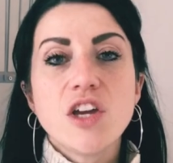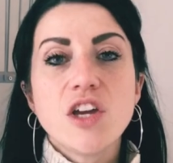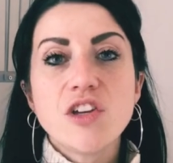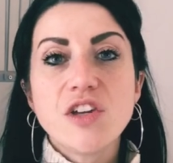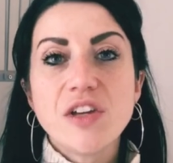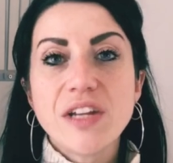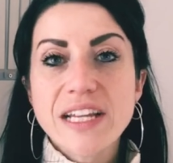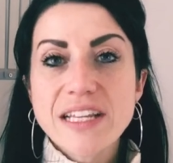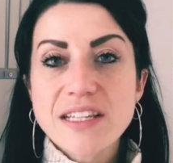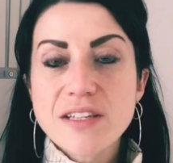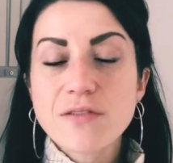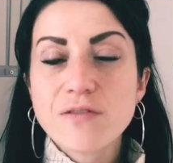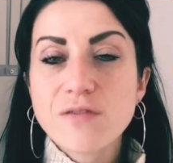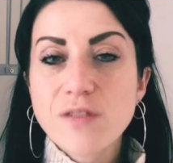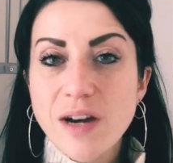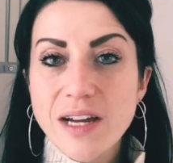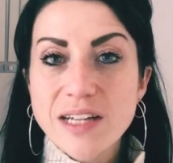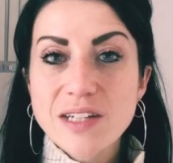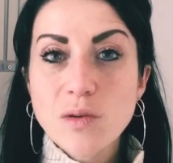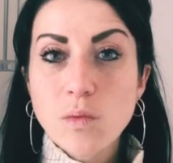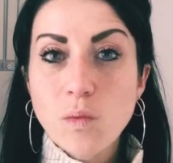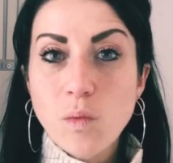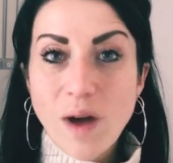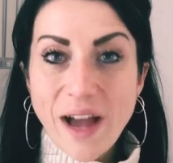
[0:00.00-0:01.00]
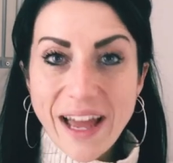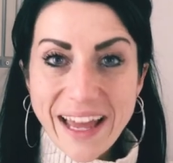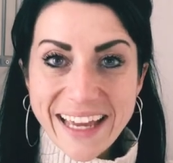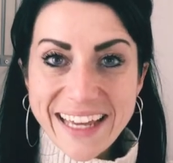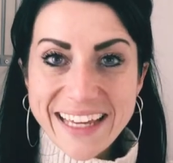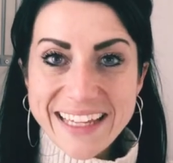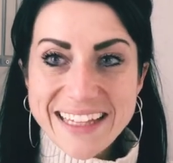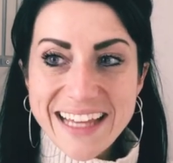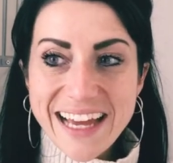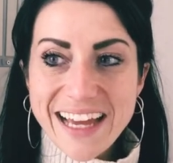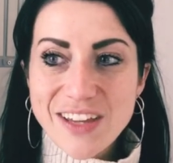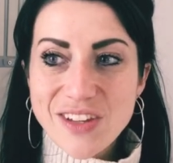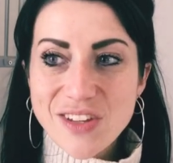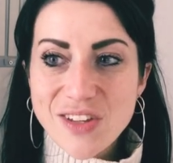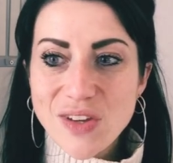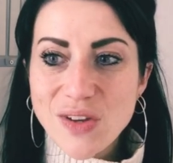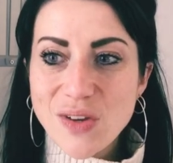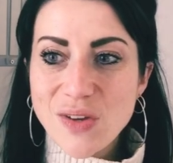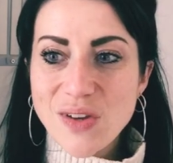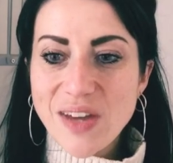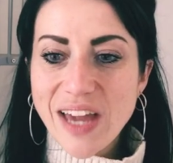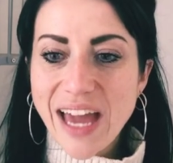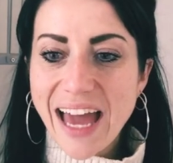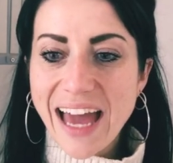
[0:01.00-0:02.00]
You need to find a way that
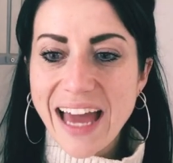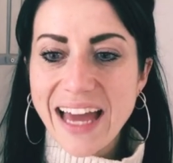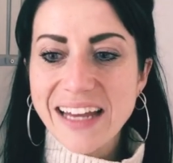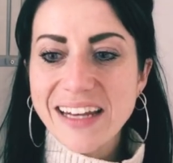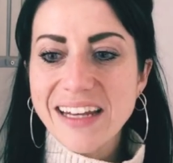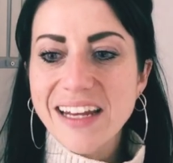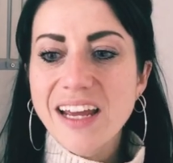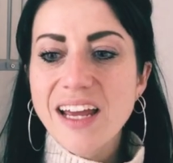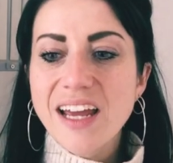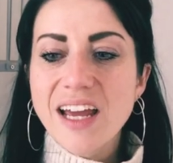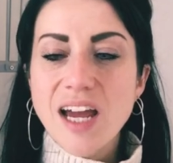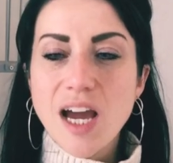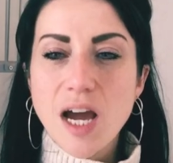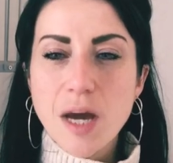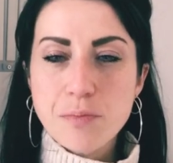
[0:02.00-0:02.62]
you can